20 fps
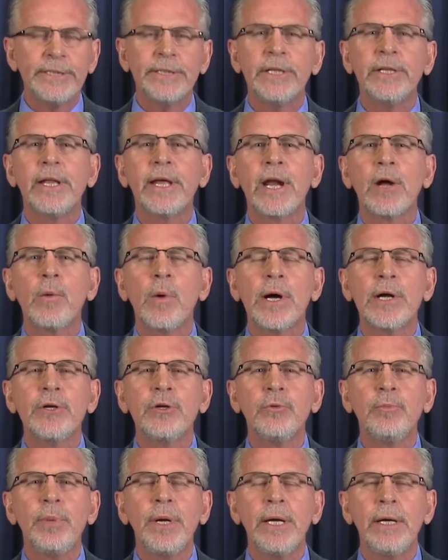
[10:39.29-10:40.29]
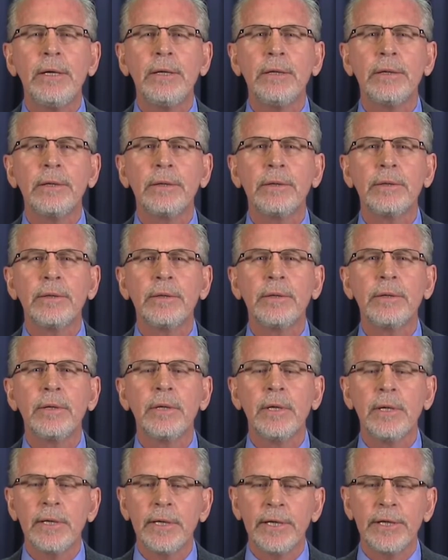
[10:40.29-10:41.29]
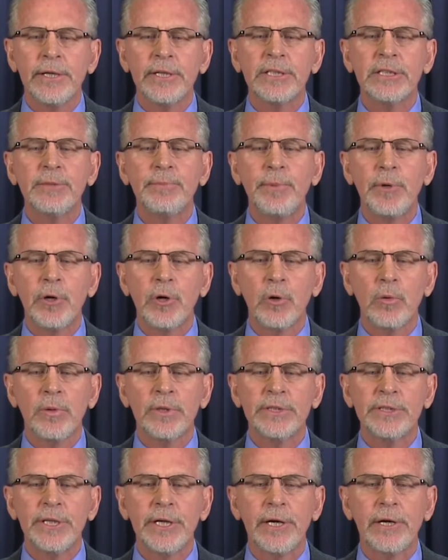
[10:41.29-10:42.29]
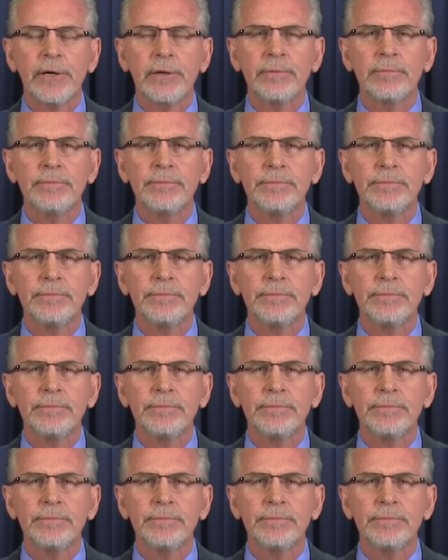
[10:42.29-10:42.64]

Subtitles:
it that I want to paint? And the spirit was there.